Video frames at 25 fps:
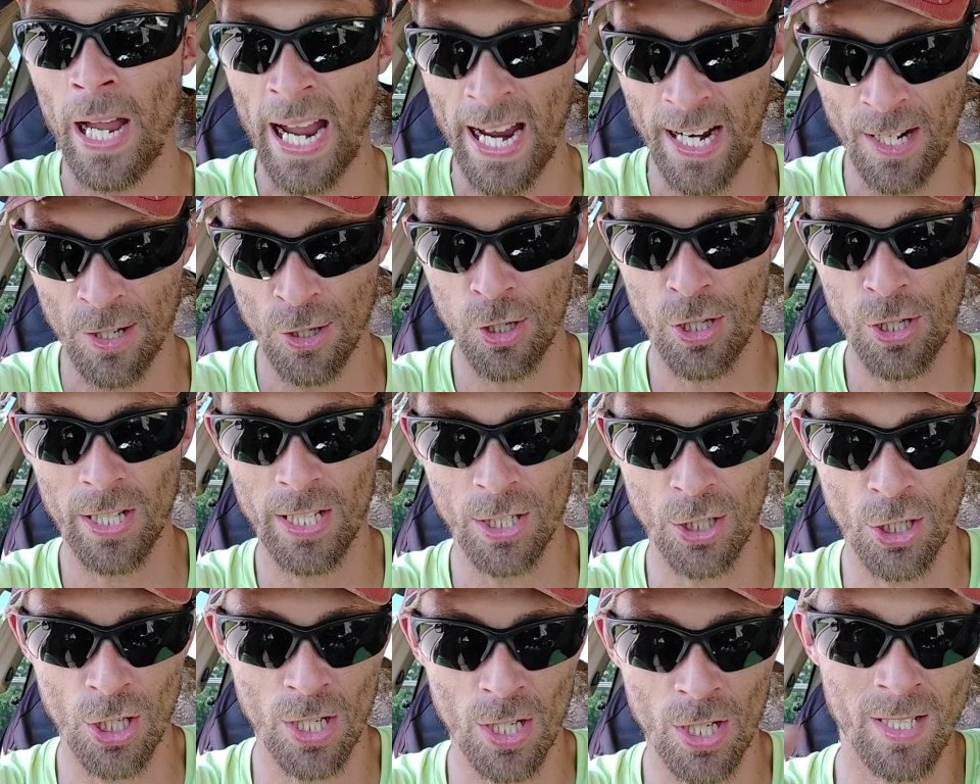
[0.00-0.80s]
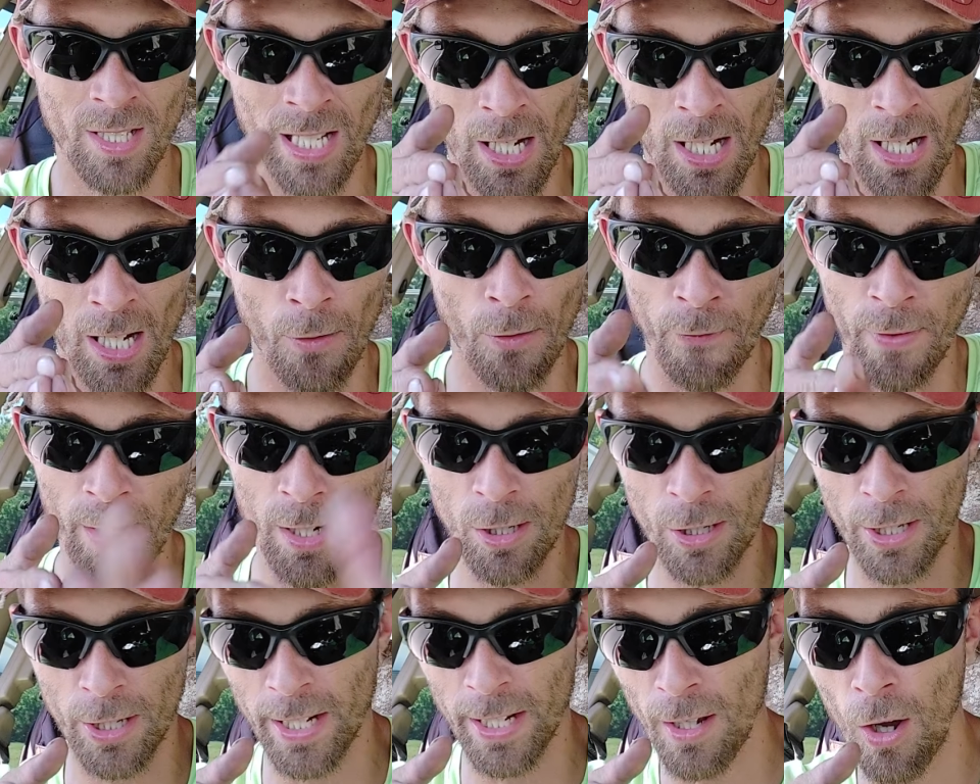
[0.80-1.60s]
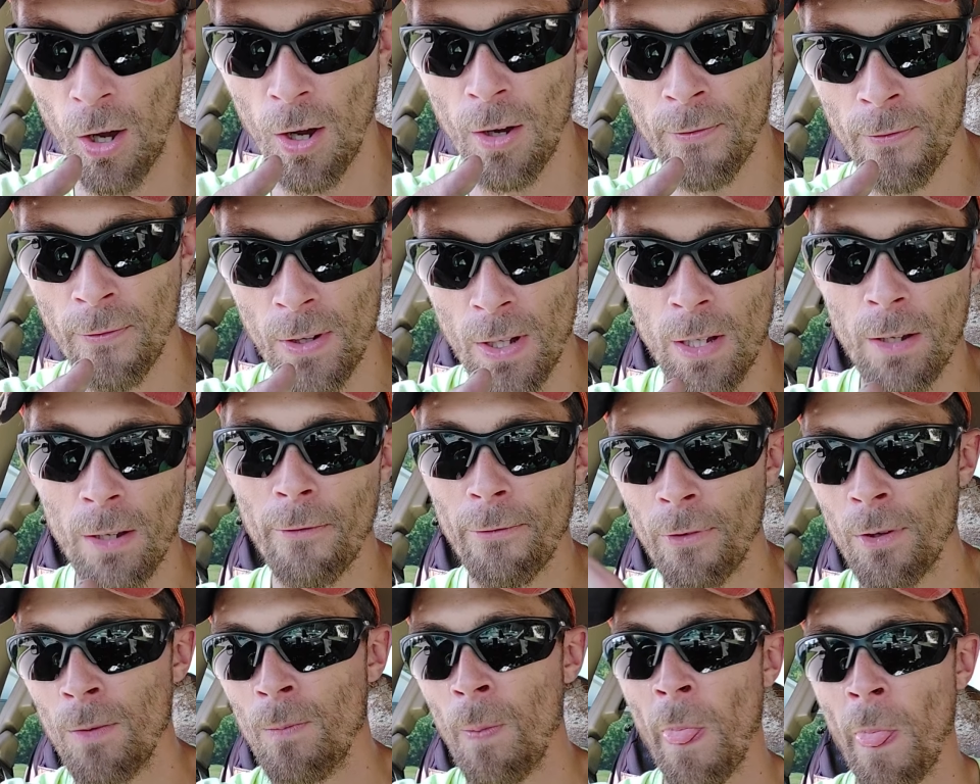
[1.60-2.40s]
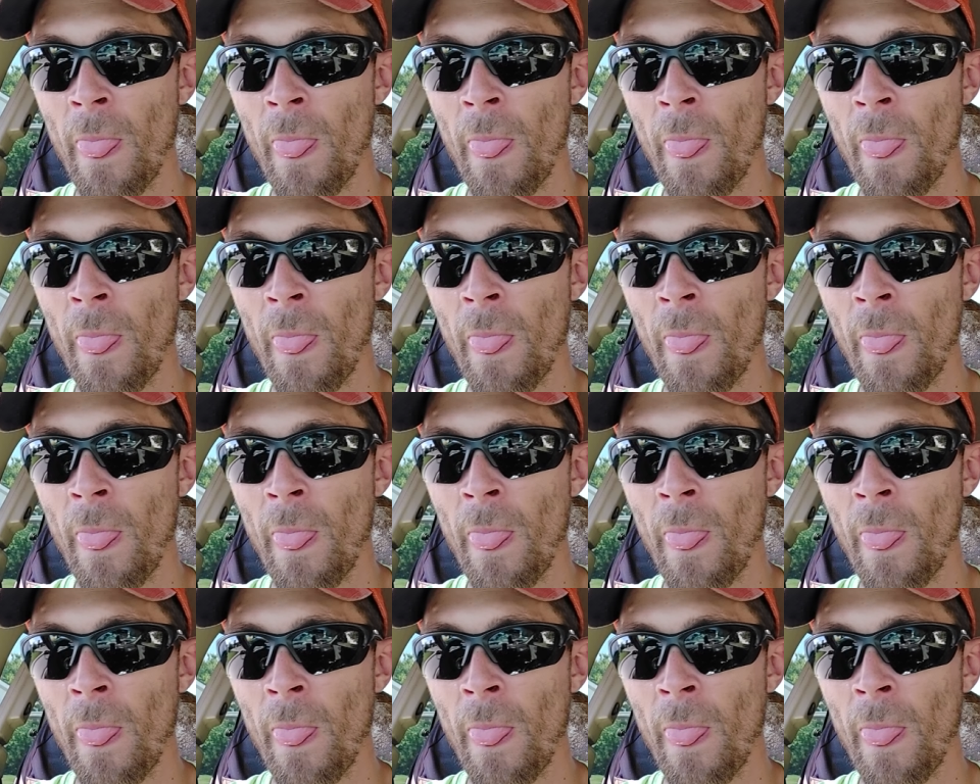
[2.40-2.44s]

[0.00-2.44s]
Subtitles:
actually just now veering off of,